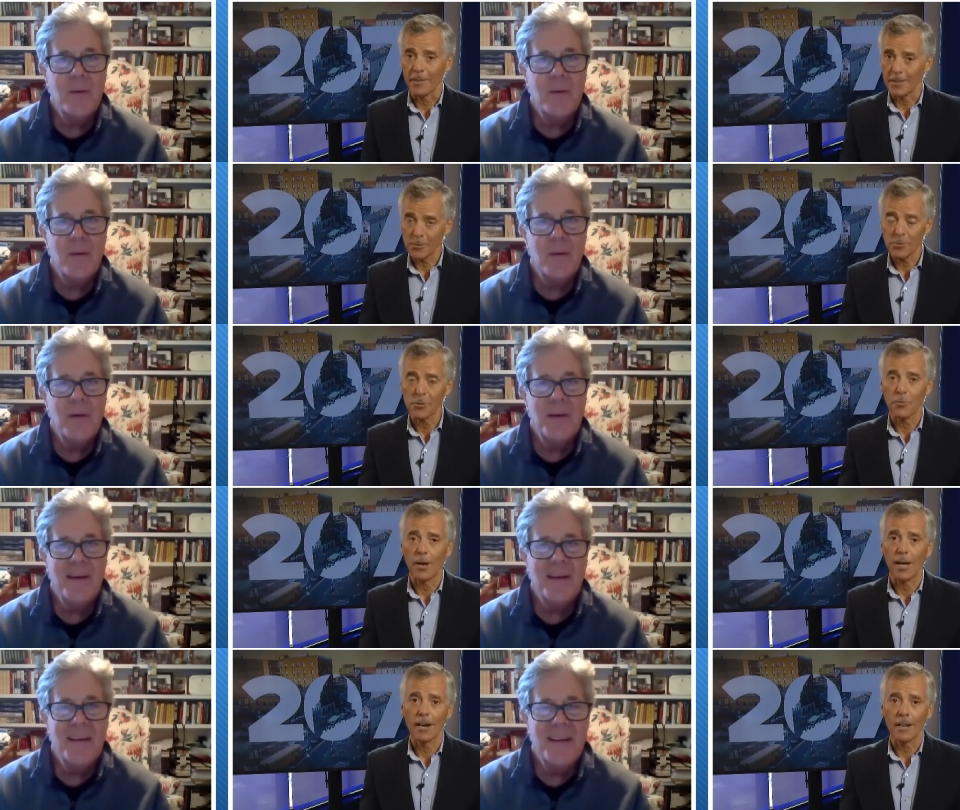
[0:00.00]
Speaker 1: and this was a
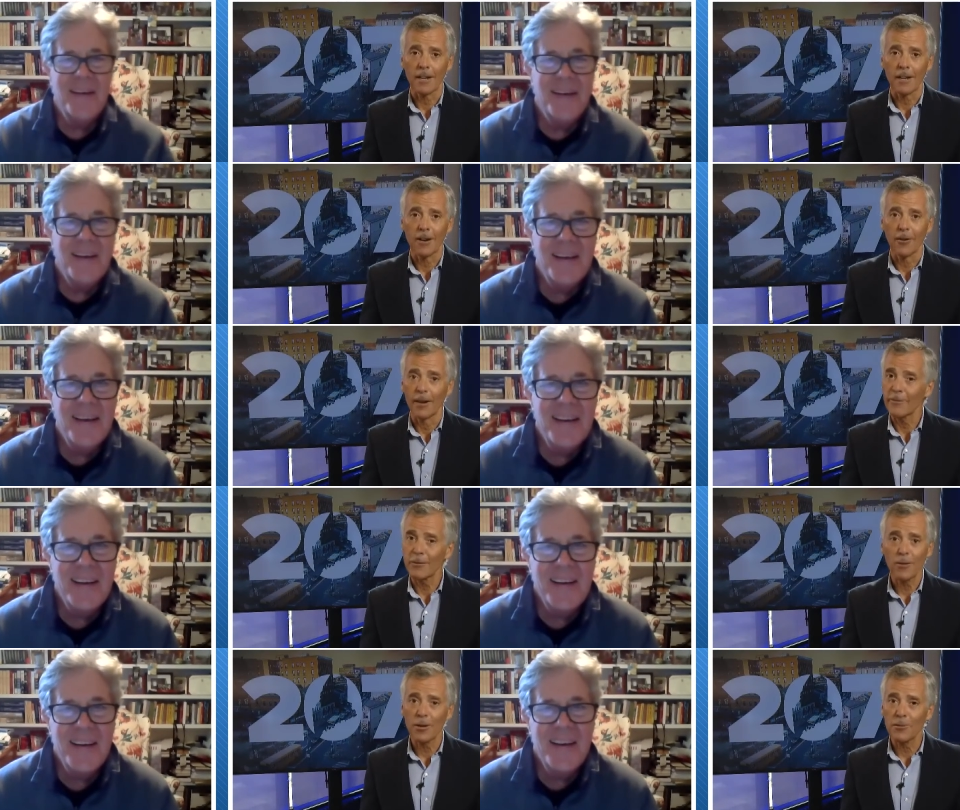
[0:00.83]
while ago,
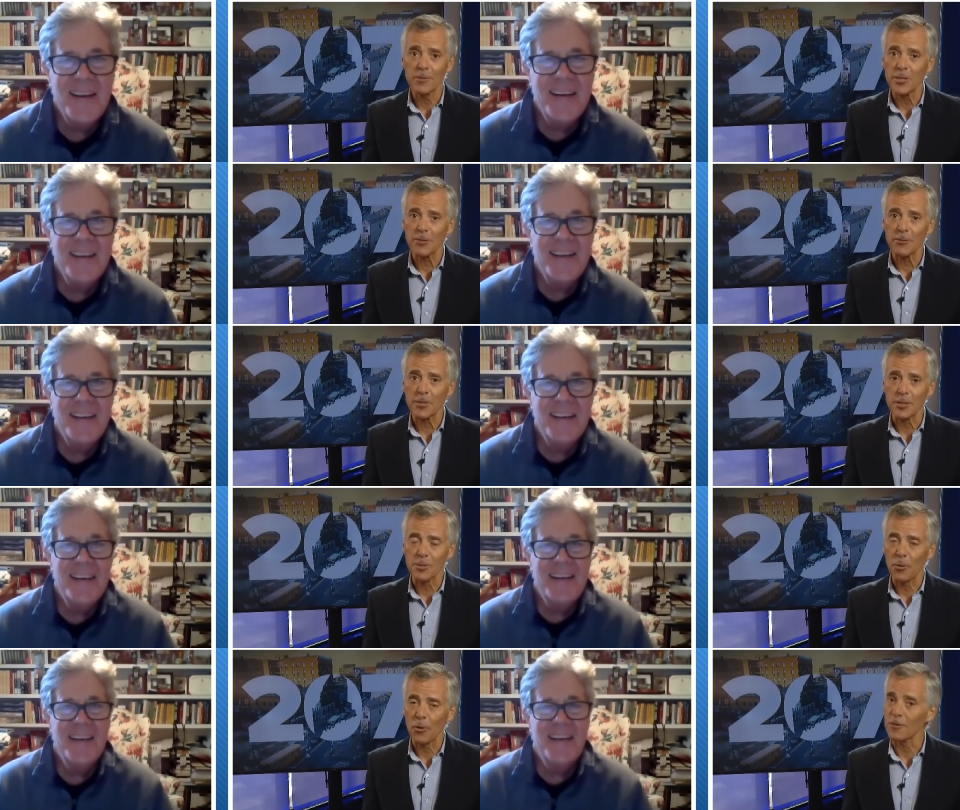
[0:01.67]
everyone who was interested in
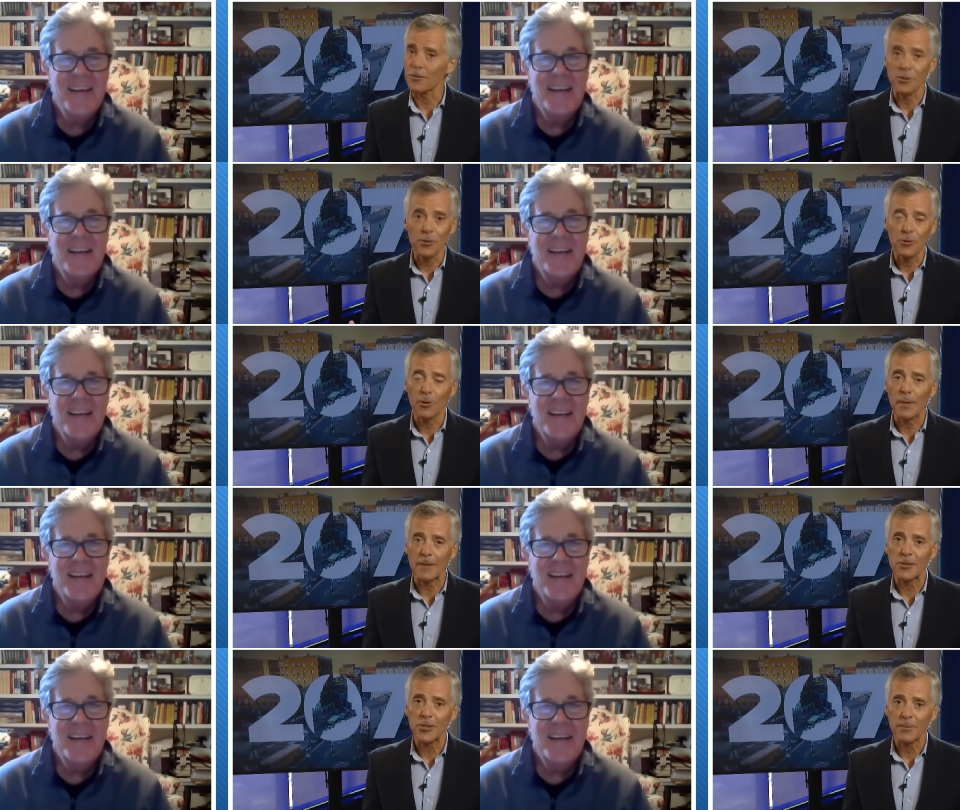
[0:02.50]
sports knew
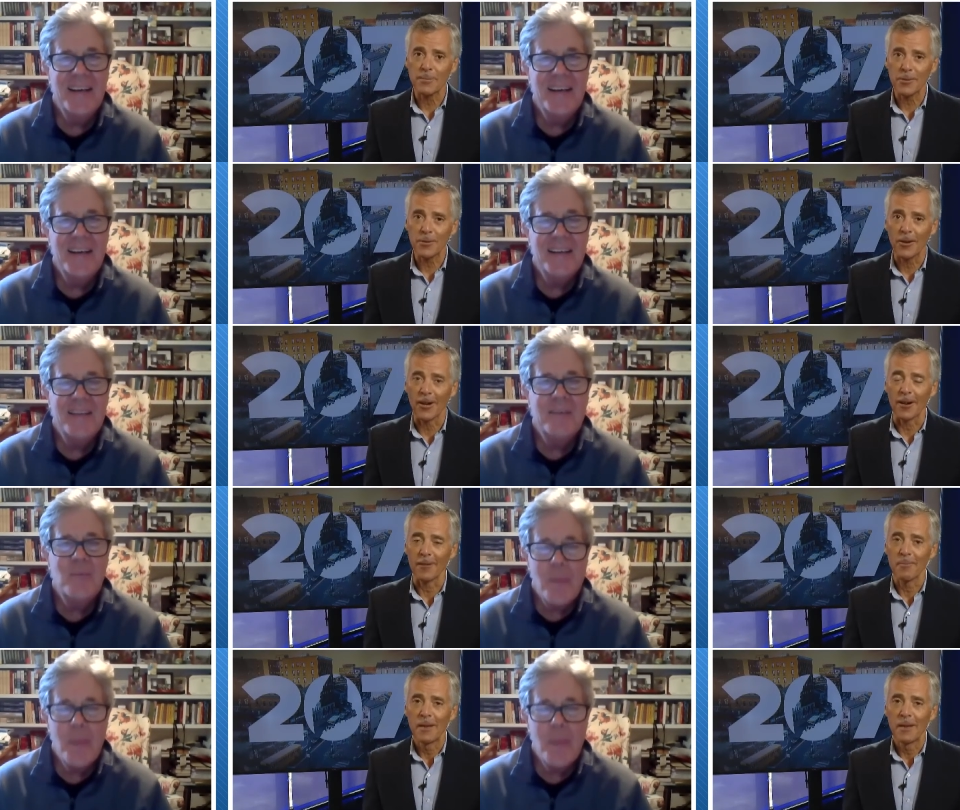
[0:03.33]
about Jim Thorpe.